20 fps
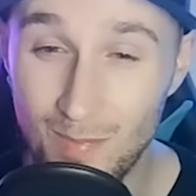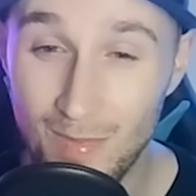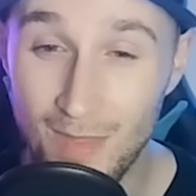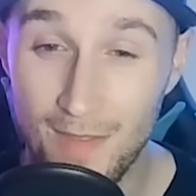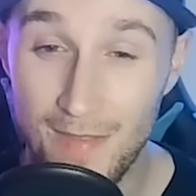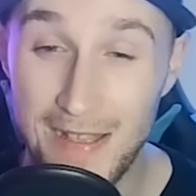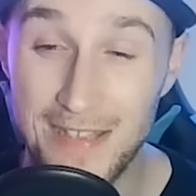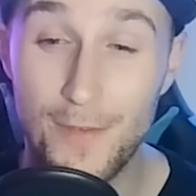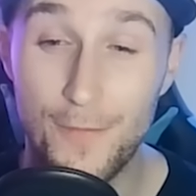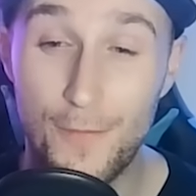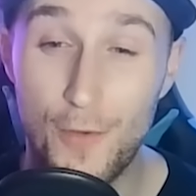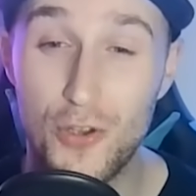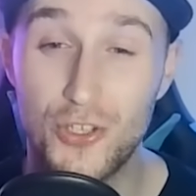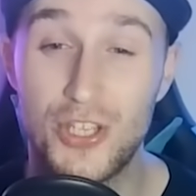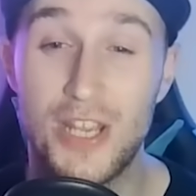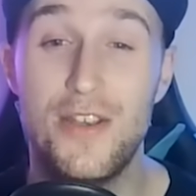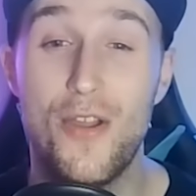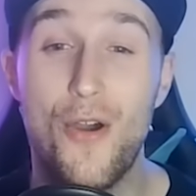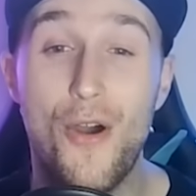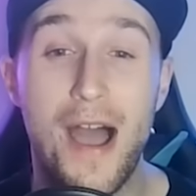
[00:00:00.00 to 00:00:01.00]
that's
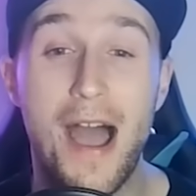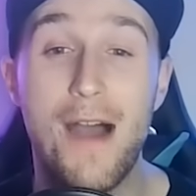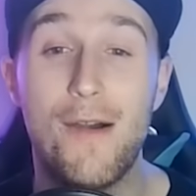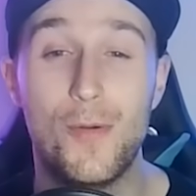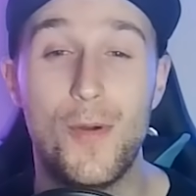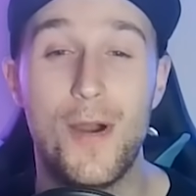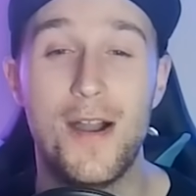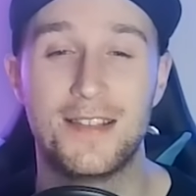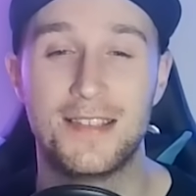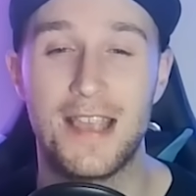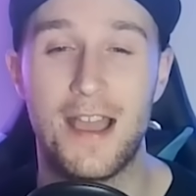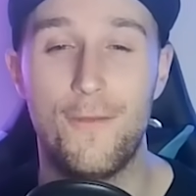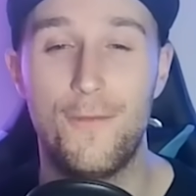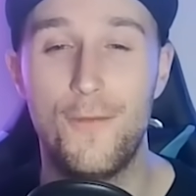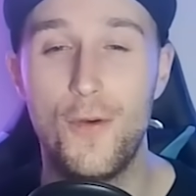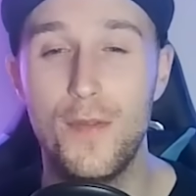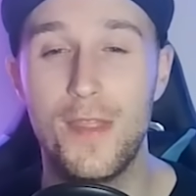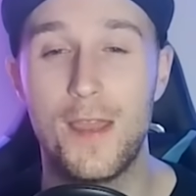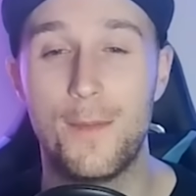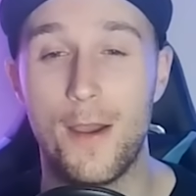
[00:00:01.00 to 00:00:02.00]
unfortunately not how it worked out
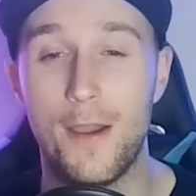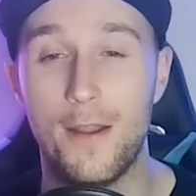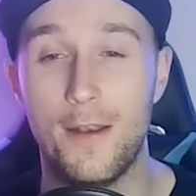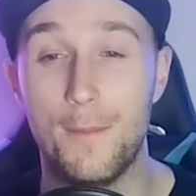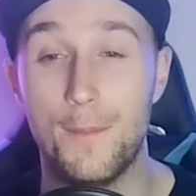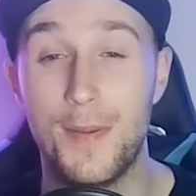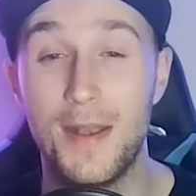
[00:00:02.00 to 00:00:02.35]
for the opponent.